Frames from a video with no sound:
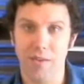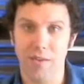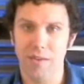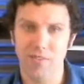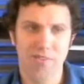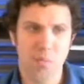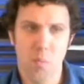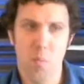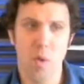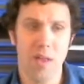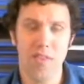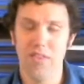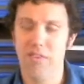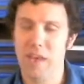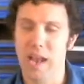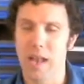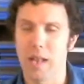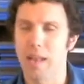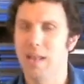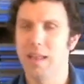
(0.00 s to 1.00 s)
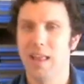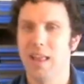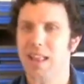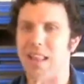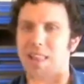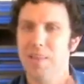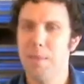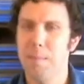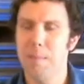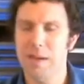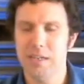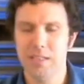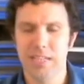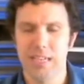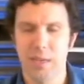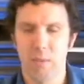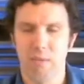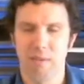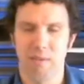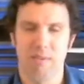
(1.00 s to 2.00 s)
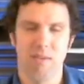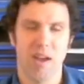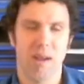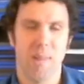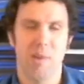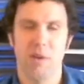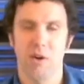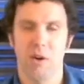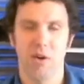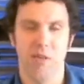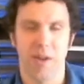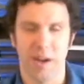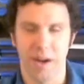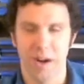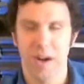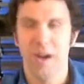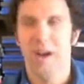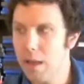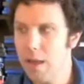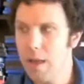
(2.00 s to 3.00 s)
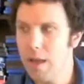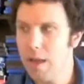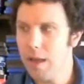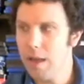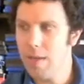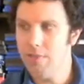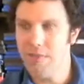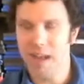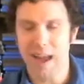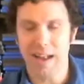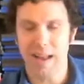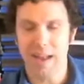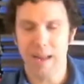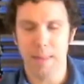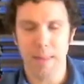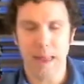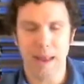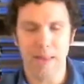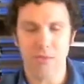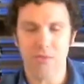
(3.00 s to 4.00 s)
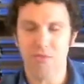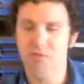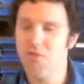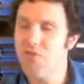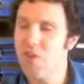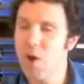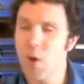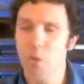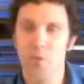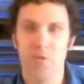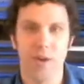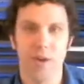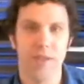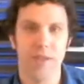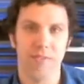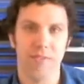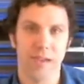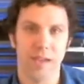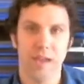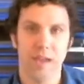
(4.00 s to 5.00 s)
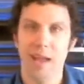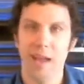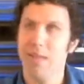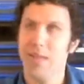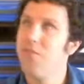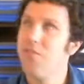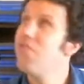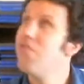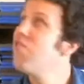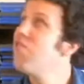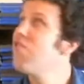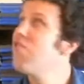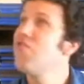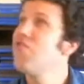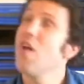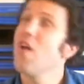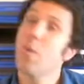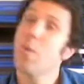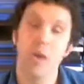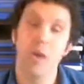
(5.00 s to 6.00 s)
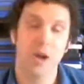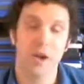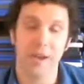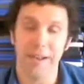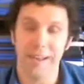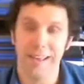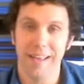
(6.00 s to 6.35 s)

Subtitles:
Just in one scene, the mirror sequence I was talking about earlier, acting in that is so crazy. It's so good.